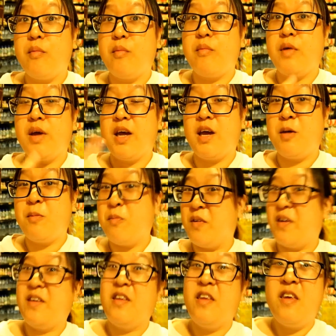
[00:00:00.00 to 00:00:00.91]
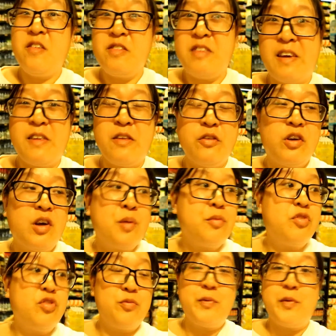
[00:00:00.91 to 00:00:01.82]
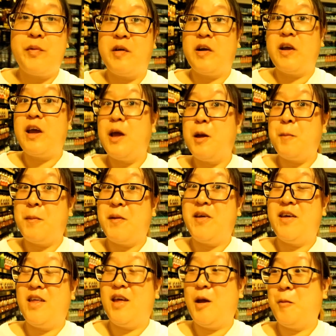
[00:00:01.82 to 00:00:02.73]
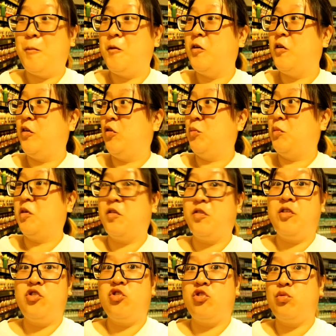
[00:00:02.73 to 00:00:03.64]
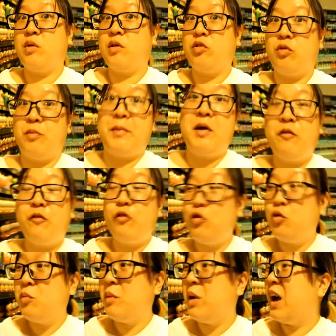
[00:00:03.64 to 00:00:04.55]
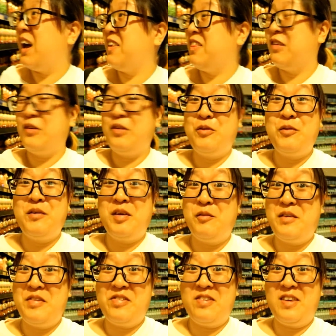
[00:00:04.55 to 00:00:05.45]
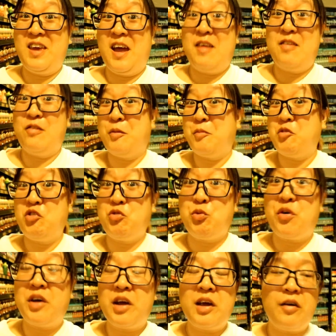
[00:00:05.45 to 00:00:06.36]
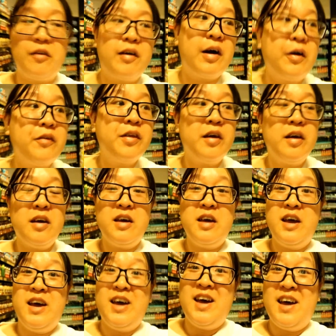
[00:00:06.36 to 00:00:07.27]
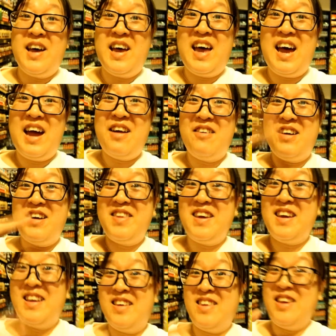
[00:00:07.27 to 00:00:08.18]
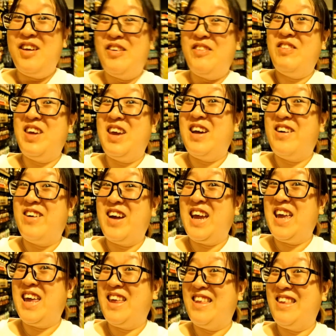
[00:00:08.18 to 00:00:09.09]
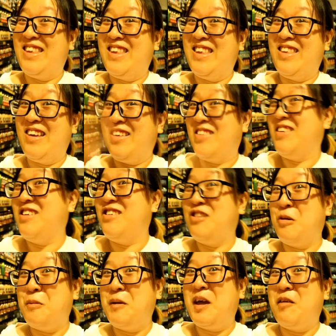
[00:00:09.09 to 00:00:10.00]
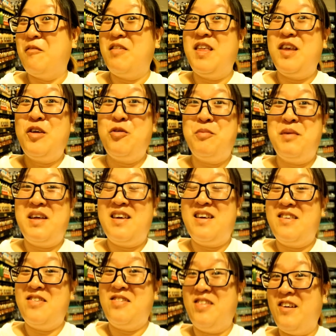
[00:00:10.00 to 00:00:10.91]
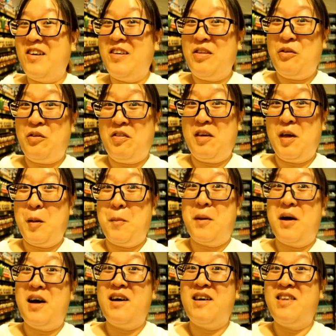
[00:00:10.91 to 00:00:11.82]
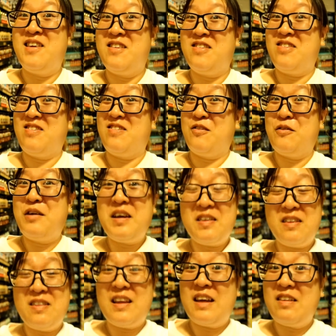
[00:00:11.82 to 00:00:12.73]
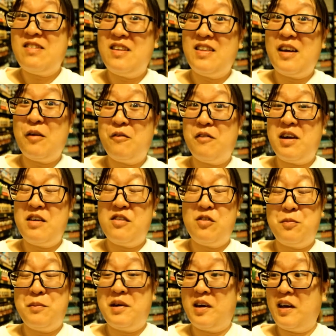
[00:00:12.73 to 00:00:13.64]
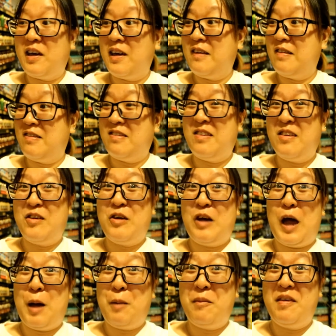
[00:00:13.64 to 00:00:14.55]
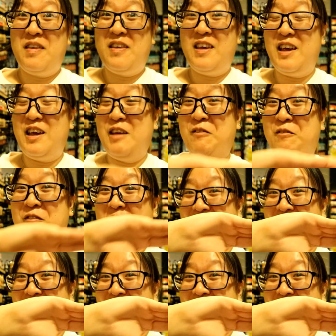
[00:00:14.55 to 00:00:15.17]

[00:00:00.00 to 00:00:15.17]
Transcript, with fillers: My brother decided to come to the supermarket, but I'm here alone because he just went to the bathroom. I don't know what he wants to get, so I'm just walking around. Ironically, we are in Lotte Shopping Avenue, but it's not a Lotte Mart. It's right 99 Ranch Market, so I believe